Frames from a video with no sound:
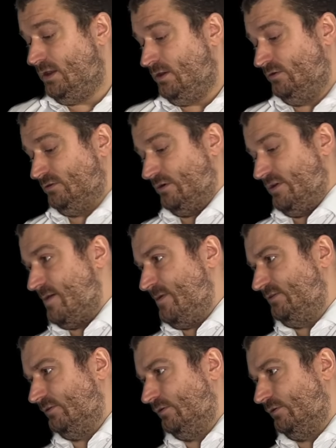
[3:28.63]
So that
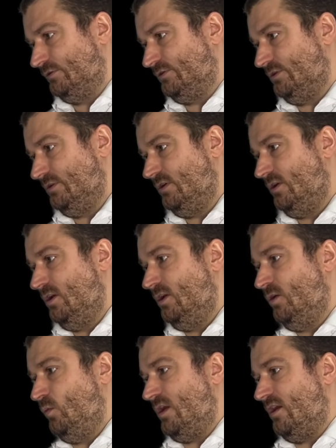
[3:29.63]
means, of course,
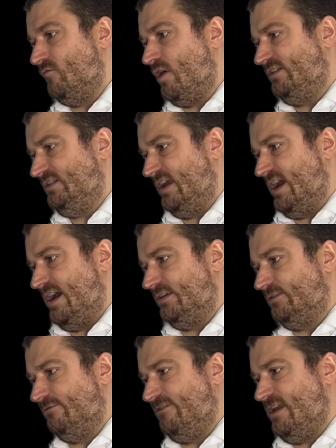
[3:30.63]
we can write it as
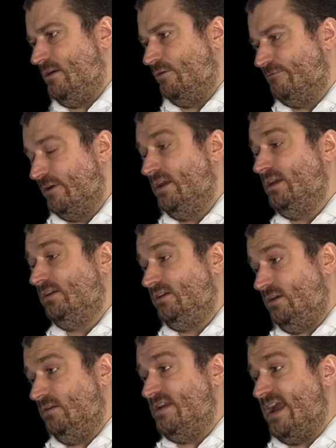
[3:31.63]
v of
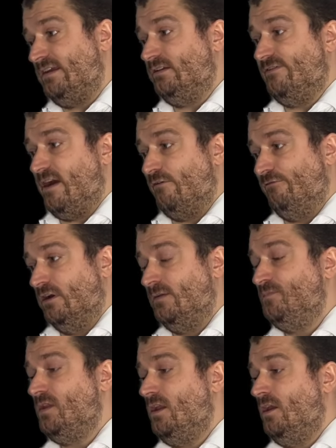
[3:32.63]
q negative alpha,
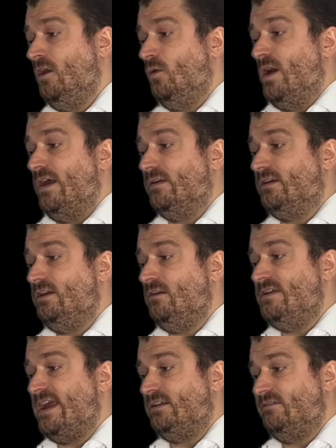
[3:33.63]
where the q
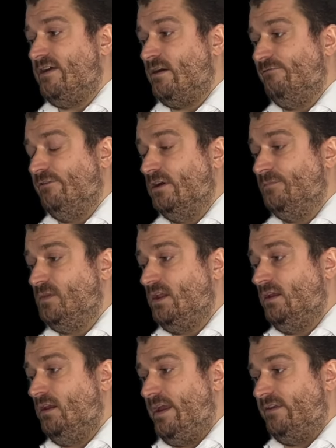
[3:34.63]
negative alpha
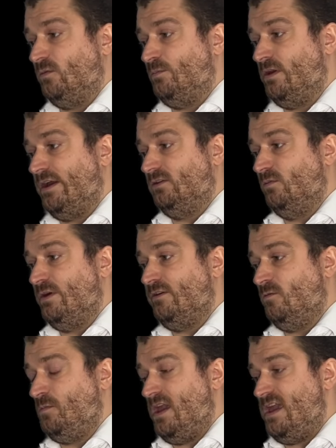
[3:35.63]
is applied to
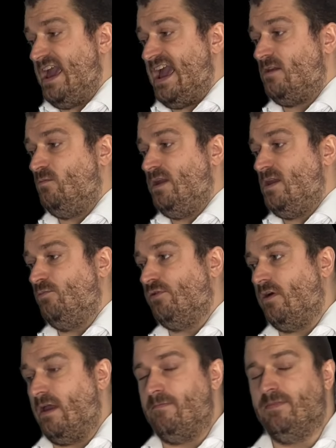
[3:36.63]
both p and p
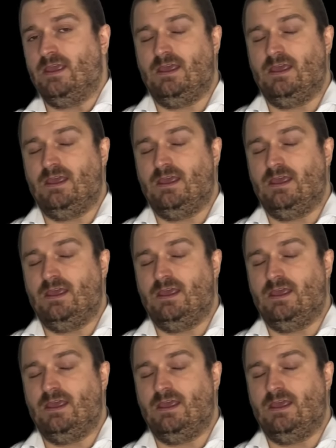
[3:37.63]
prime.